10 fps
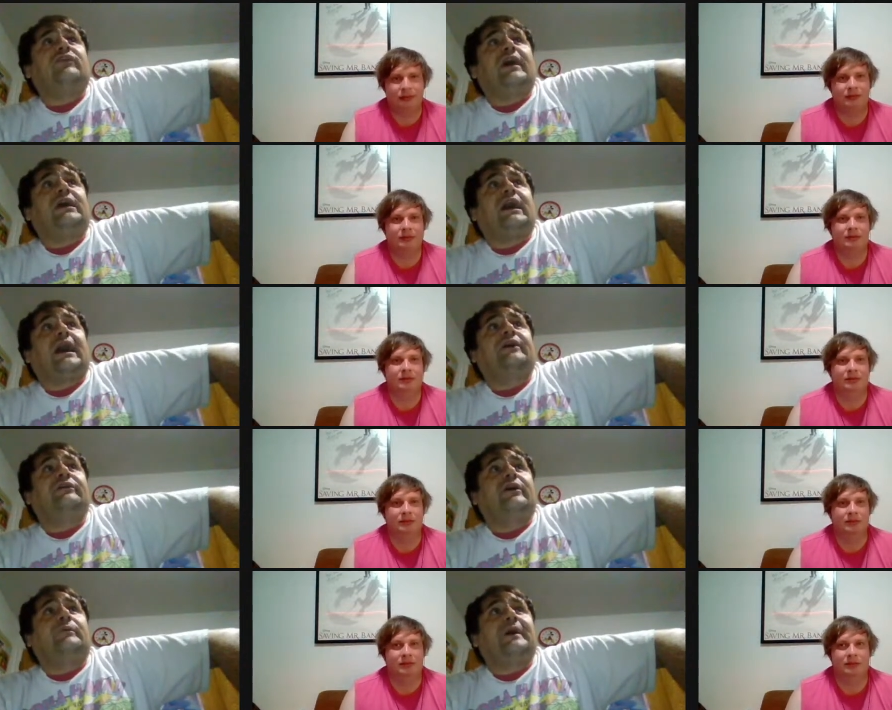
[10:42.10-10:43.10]
Speaker 1: Like I don't
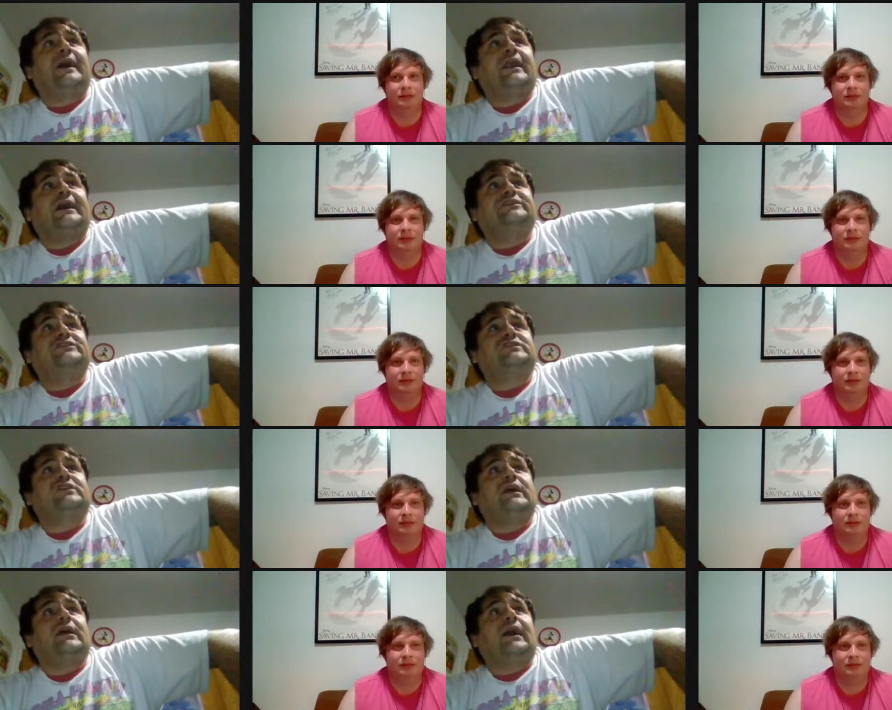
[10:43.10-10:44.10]
know, man. I just
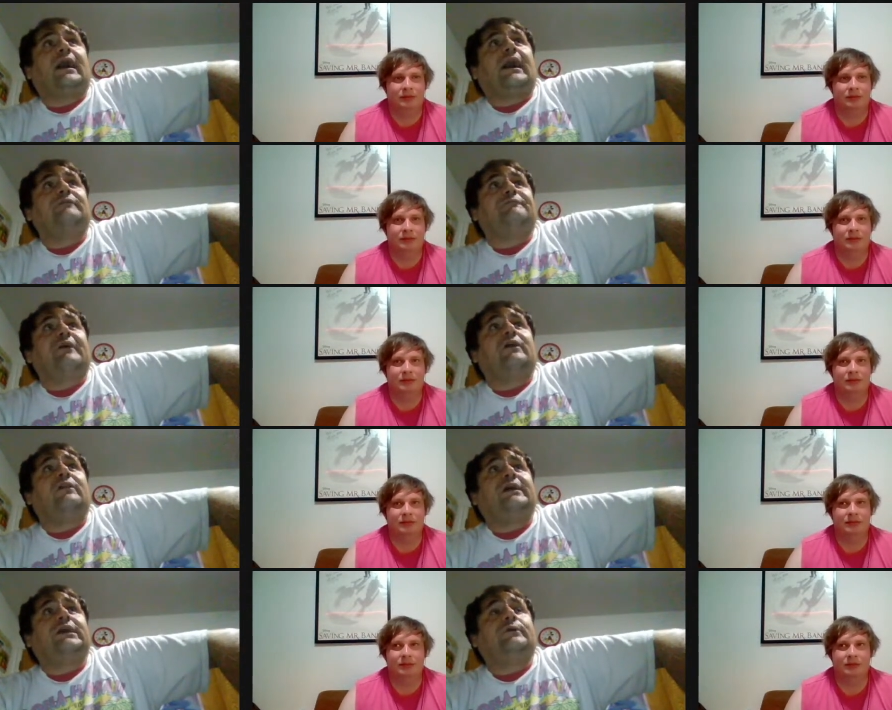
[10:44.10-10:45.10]
I felt
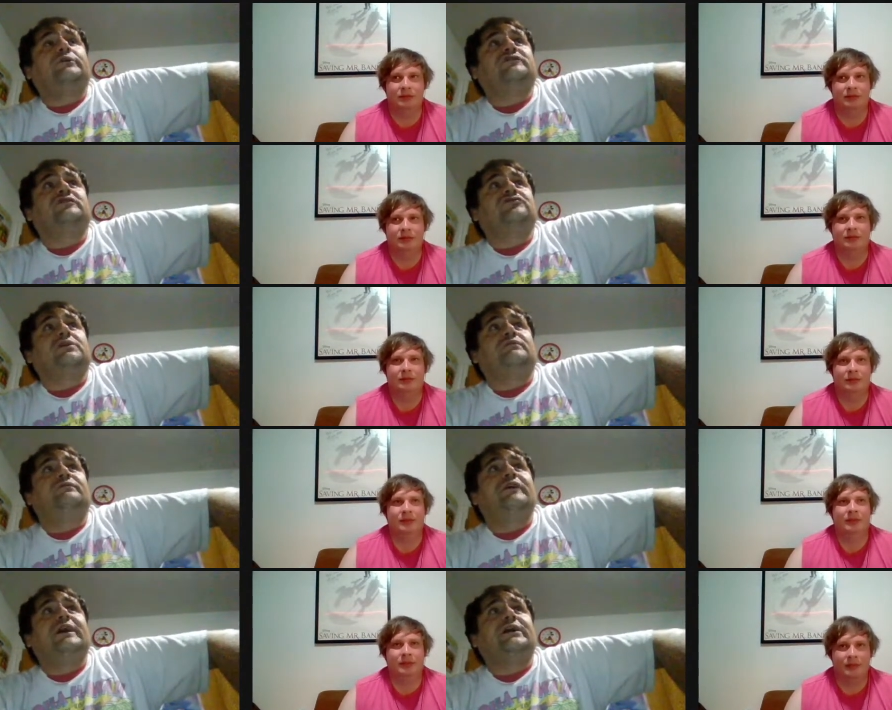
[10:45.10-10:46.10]
like it was just a
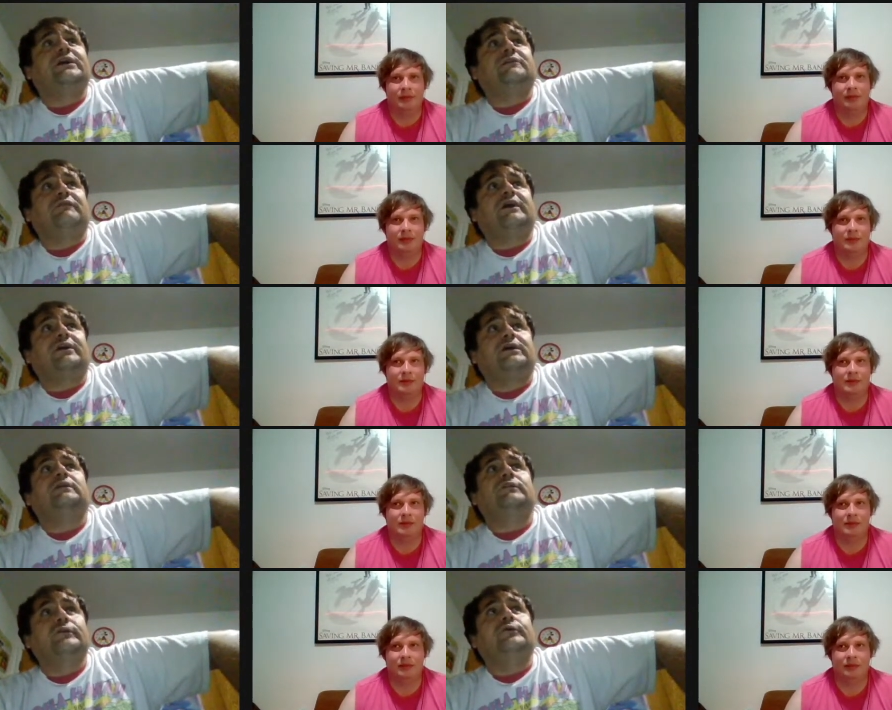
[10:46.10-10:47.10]
very very
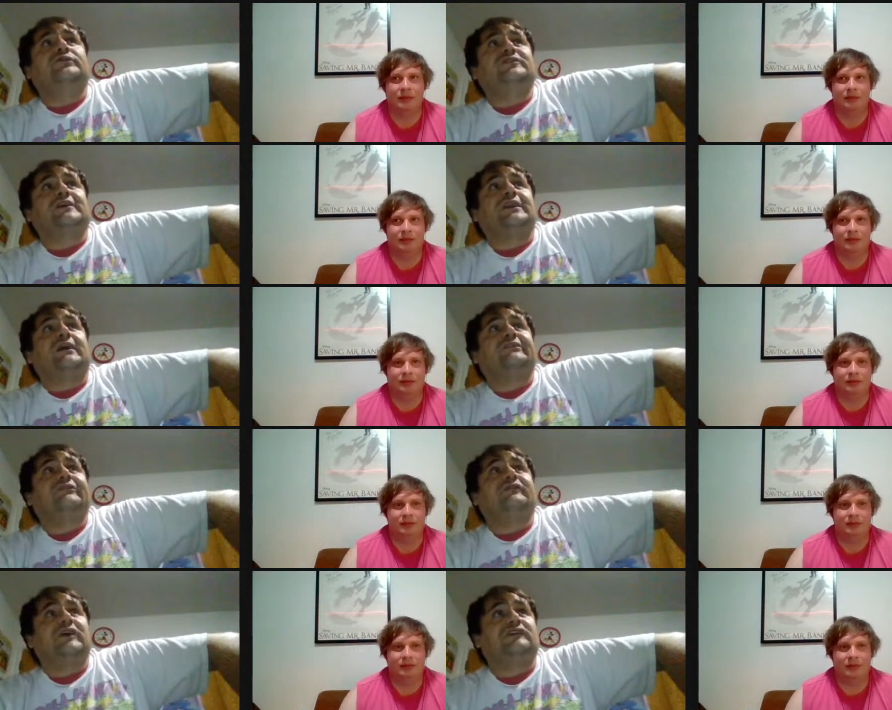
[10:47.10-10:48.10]
loose
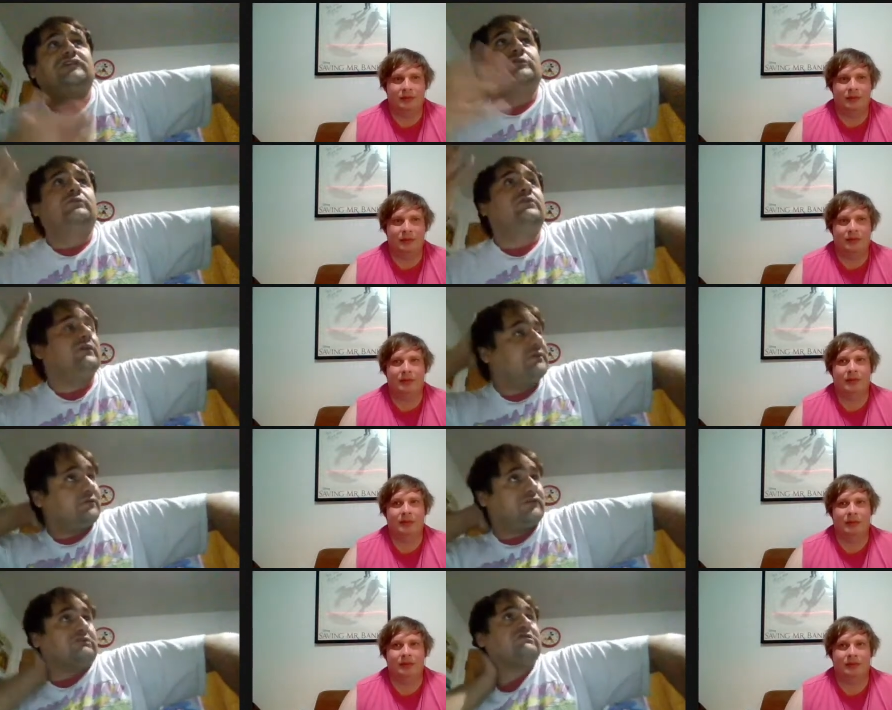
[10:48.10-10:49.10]
connective tissue to
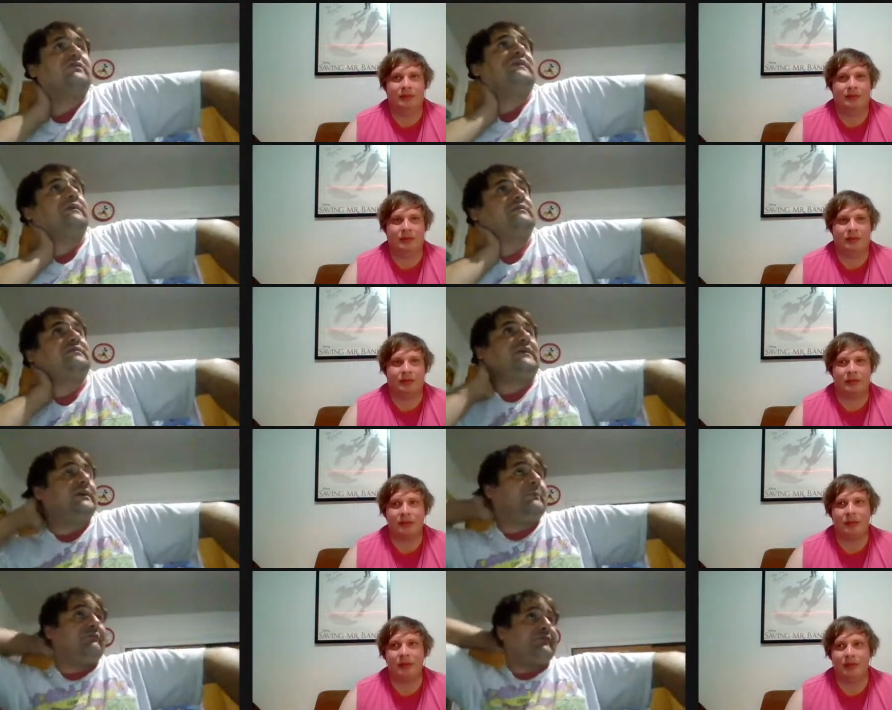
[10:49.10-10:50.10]
just the
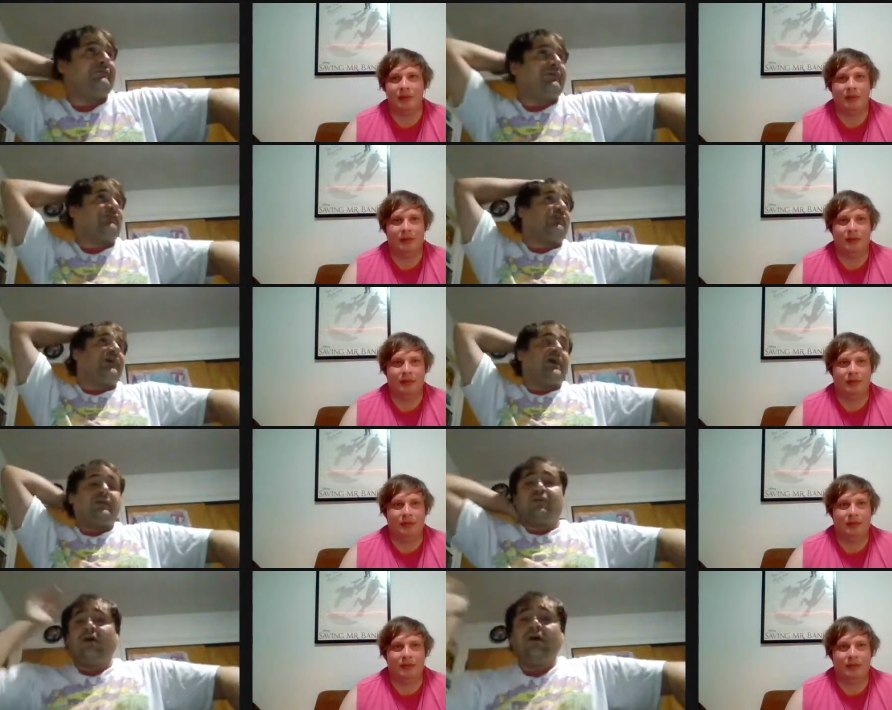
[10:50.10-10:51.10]
theme of
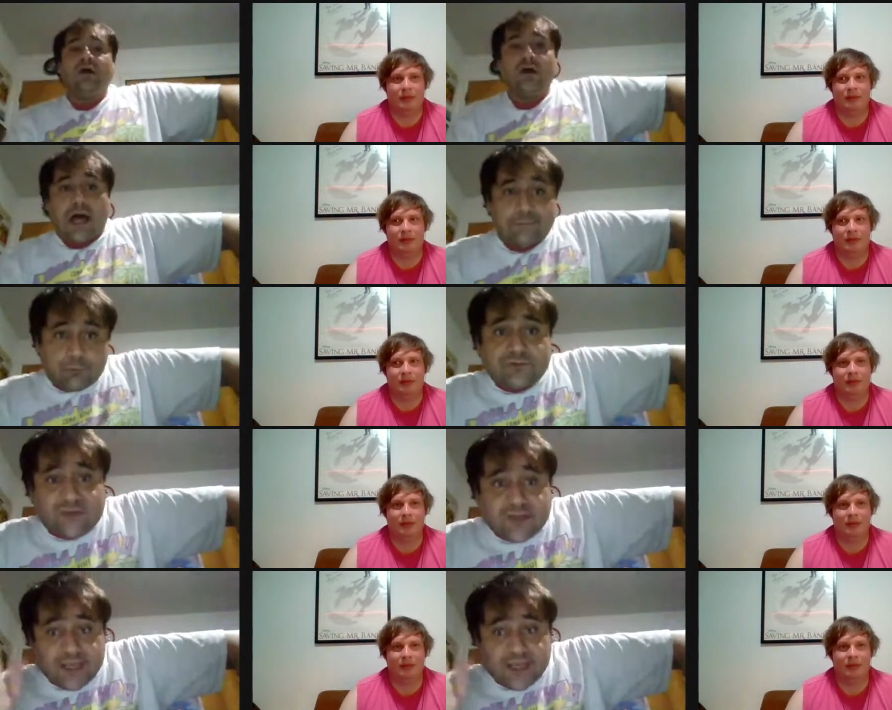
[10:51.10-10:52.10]
Adventureland. I will
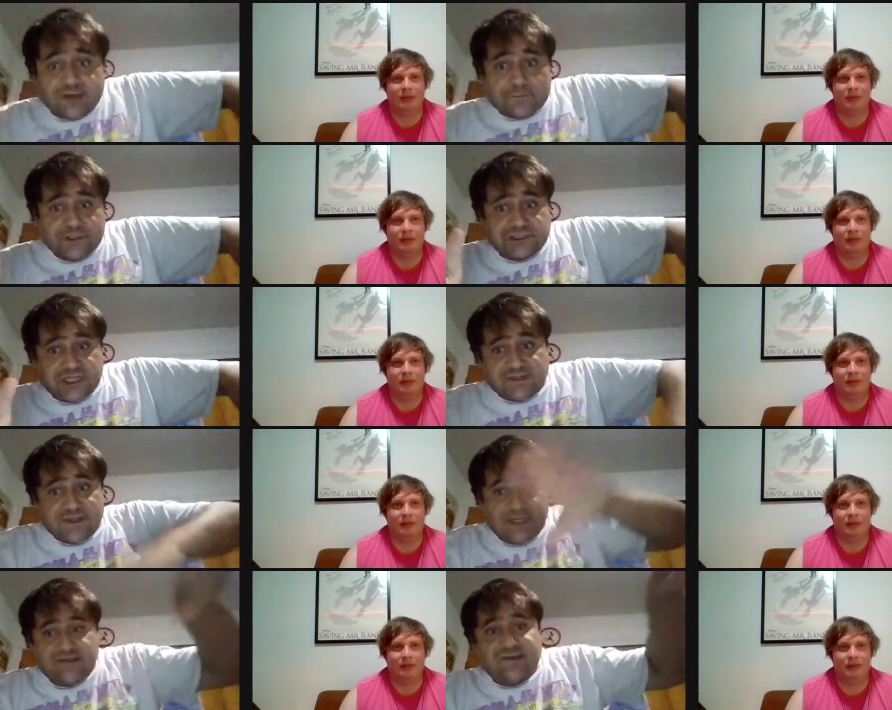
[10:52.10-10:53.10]
say I did appreciate
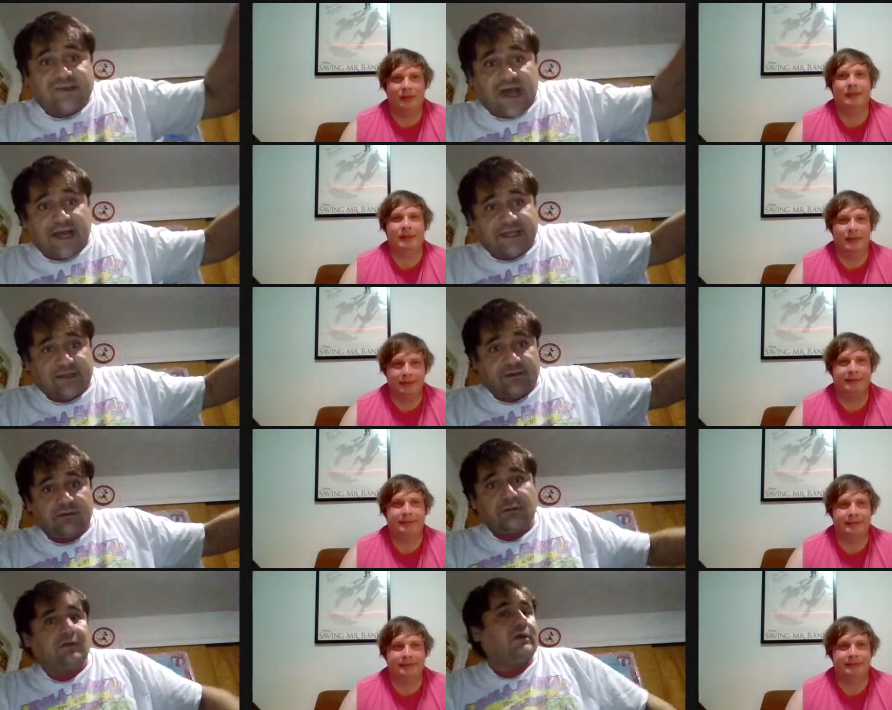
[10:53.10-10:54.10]
the Indy tie-in.